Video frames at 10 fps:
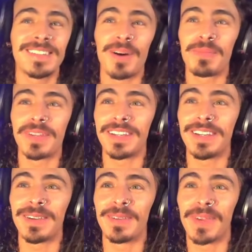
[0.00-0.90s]
up in
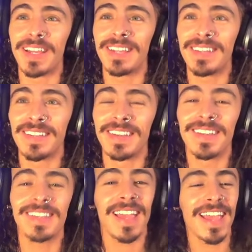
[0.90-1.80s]
here, man.
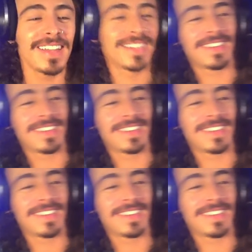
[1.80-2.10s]
Caden,